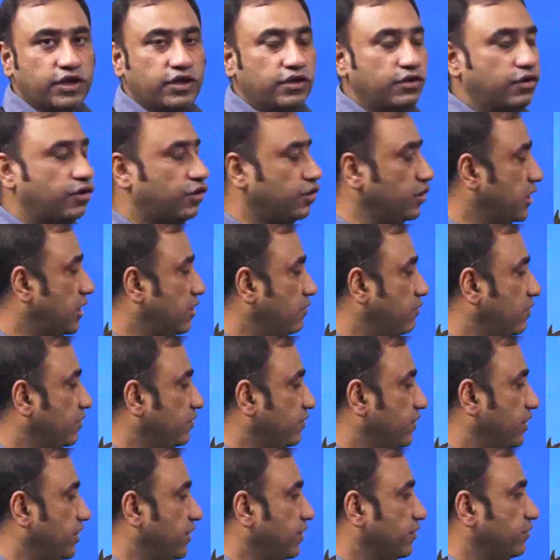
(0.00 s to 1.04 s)
long hours
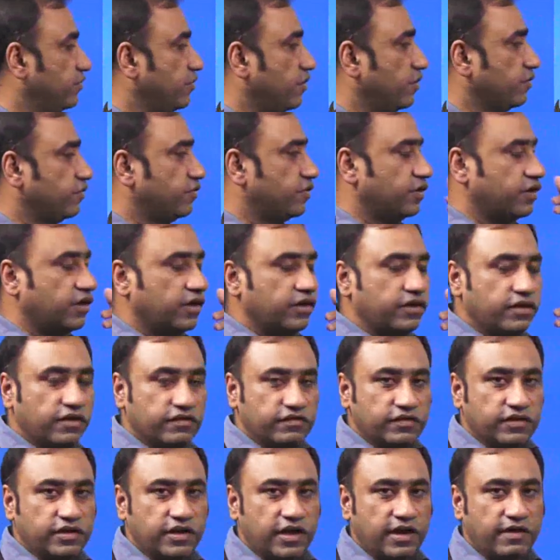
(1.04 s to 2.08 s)
and exhausted and
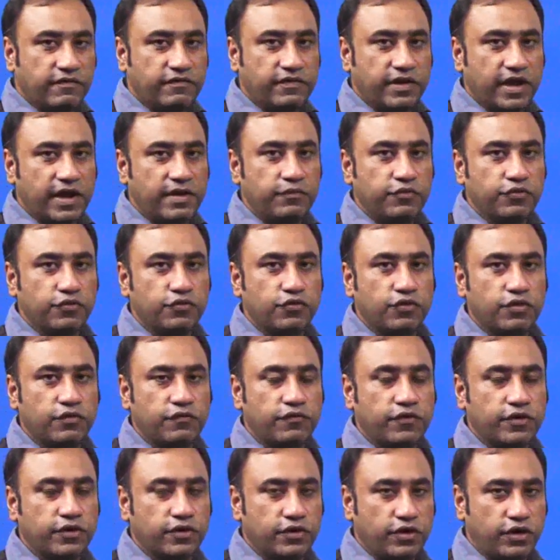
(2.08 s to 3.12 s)
doesn't have time to go
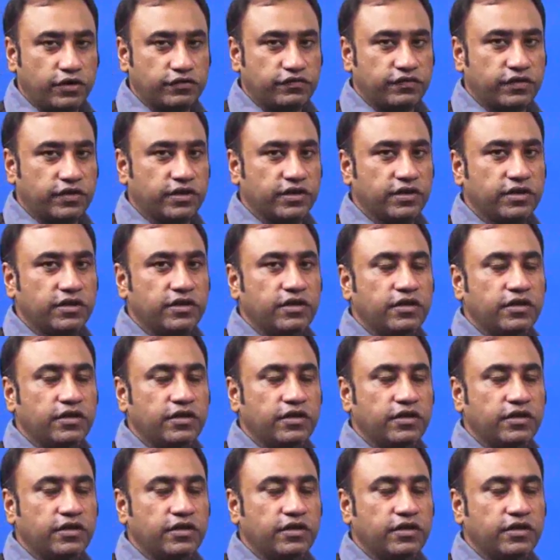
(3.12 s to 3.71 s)
for grocery.